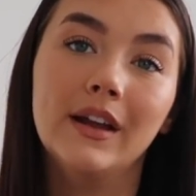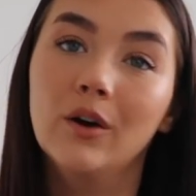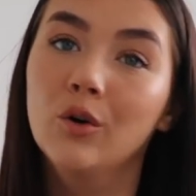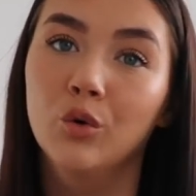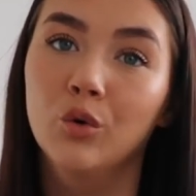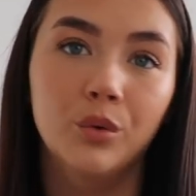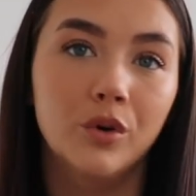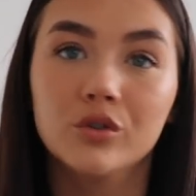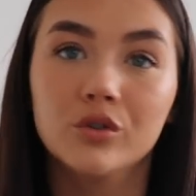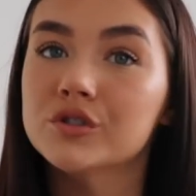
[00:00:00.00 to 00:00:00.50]

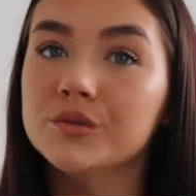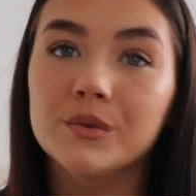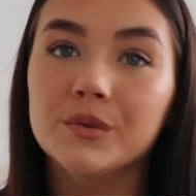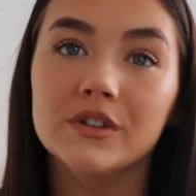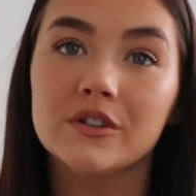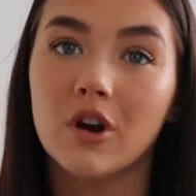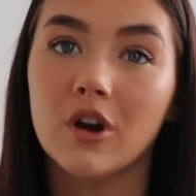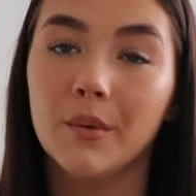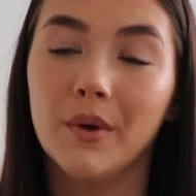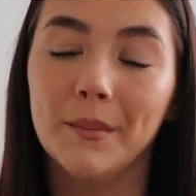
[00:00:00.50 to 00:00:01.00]
Autumn
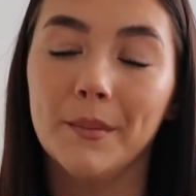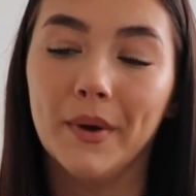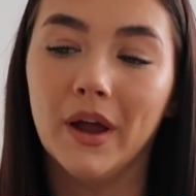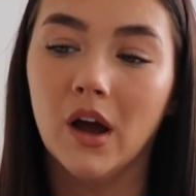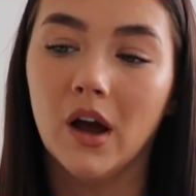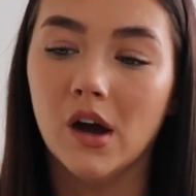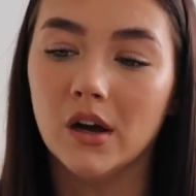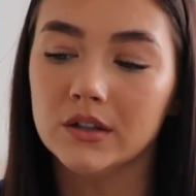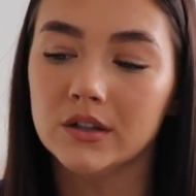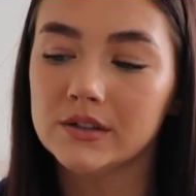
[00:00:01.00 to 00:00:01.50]
winter I wear my
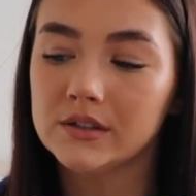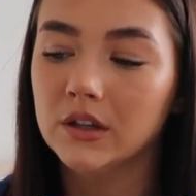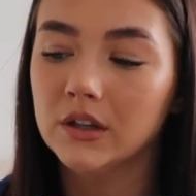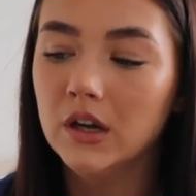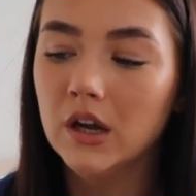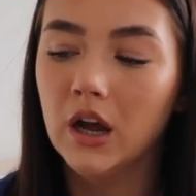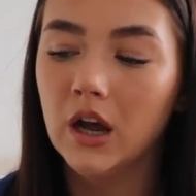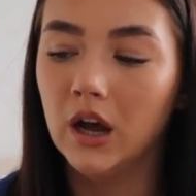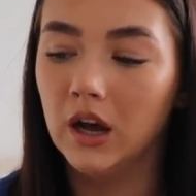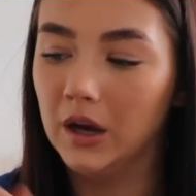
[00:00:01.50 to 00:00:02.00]
UGGs,
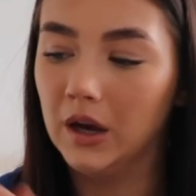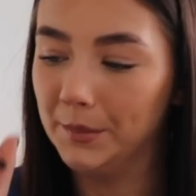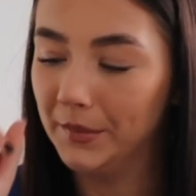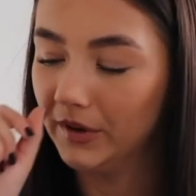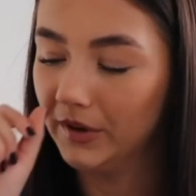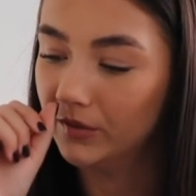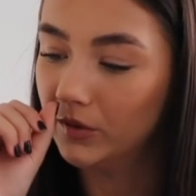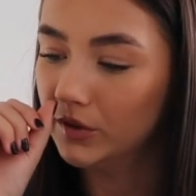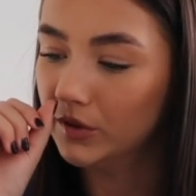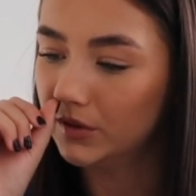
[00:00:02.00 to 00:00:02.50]

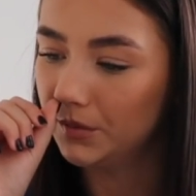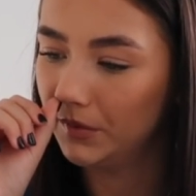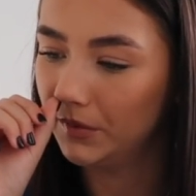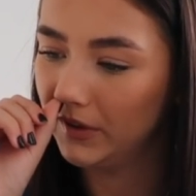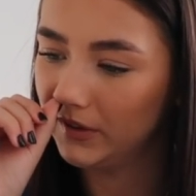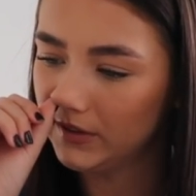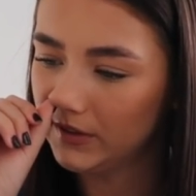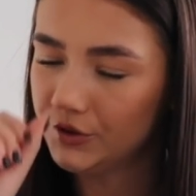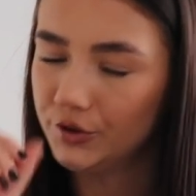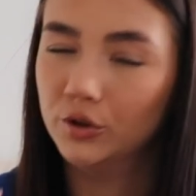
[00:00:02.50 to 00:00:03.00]
and I've got some
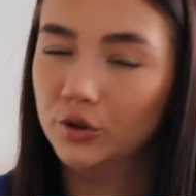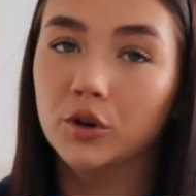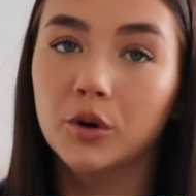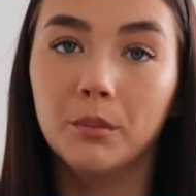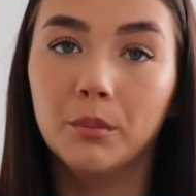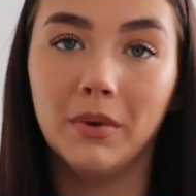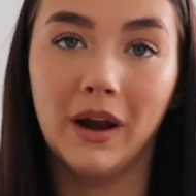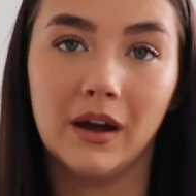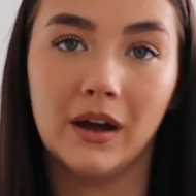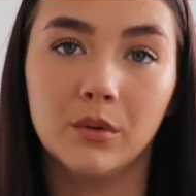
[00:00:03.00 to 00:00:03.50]
like
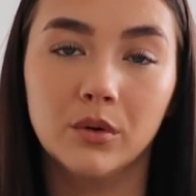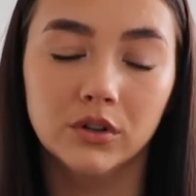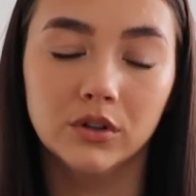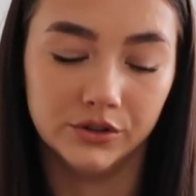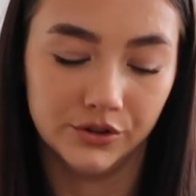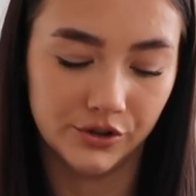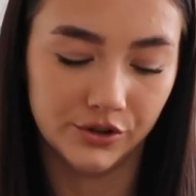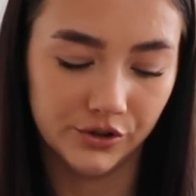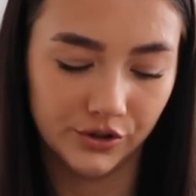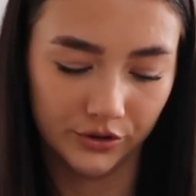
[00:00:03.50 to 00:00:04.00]
short black ones.